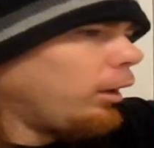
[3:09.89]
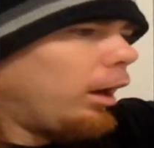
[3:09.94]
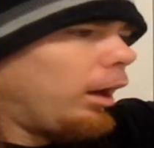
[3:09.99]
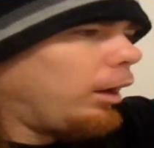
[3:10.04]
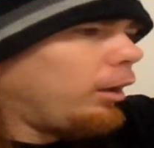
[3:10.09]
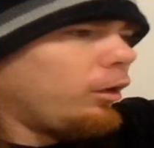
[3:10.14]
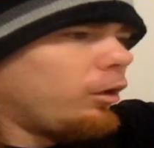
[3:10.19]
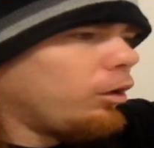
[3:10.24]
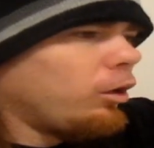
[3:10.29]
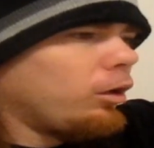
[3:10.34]

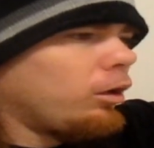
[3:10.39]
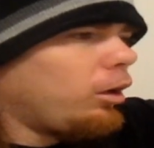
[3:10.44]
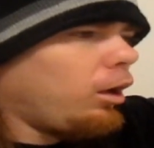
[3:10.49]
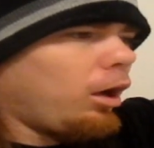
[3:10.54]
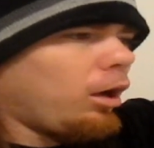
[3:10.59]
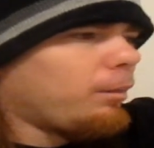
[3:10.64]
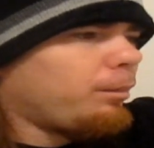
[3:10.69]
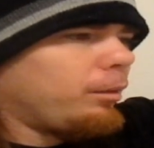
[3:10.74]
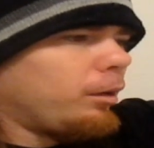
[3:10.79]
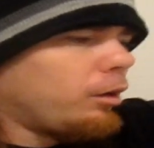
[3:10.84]
and he couldn't
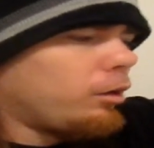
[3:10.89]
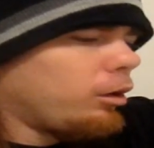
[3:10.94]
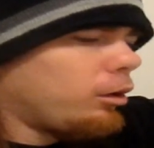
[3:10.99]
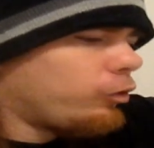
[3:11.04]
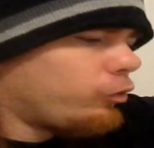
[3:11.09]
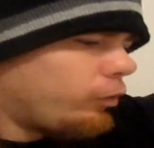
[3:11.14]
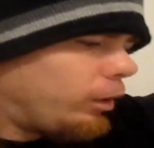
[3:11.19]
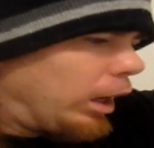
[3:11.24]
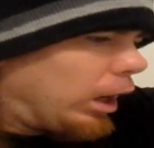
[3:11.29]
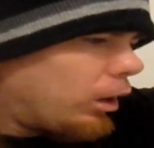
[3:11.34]
knock Big
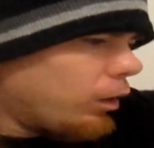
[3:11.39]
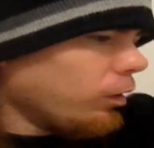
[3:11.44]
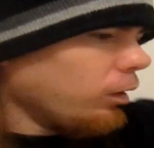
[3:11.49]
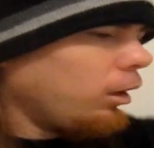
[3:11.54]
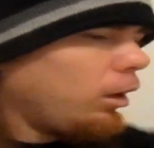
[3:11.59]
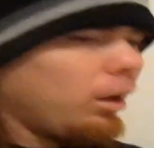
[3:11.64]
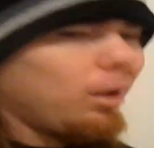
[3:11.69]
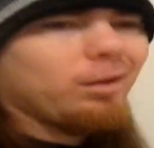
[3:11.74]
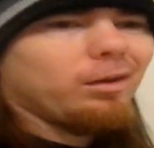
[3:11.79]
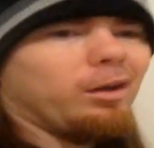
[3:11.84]
Country out,